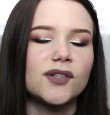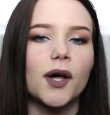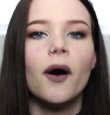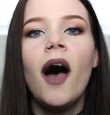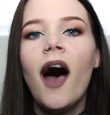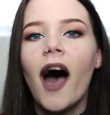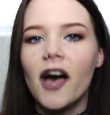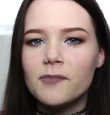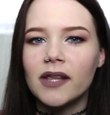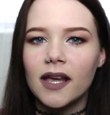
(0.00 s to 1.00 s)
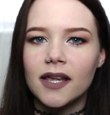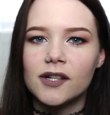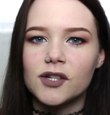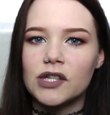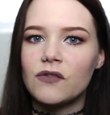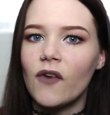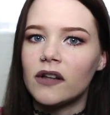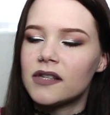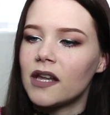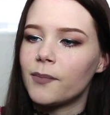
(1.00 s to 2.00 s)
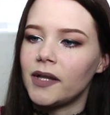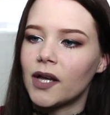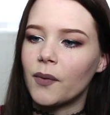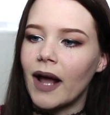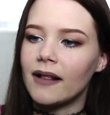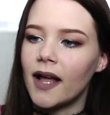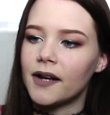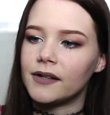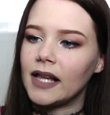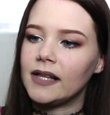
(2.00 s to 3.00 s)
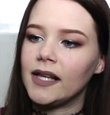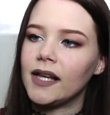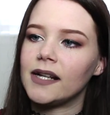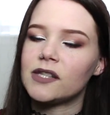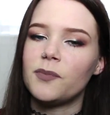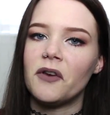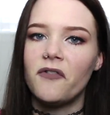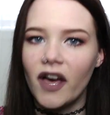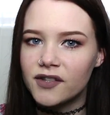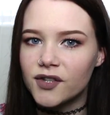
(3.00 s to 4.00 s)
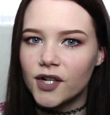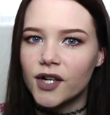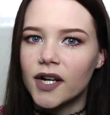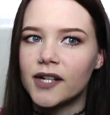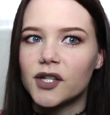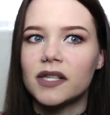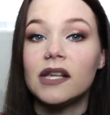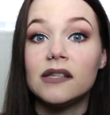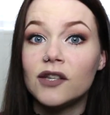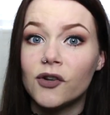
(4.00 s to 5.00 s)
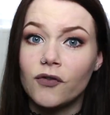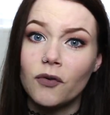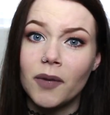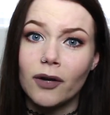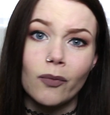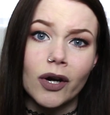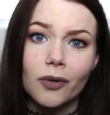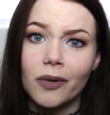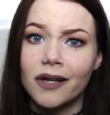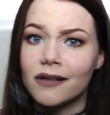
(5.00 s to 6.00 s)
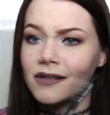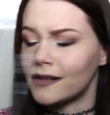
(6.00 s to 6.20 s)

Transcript: So I've been liking just felt tip liquid eyeliner lately, and it's been faster and just easier for me to work with.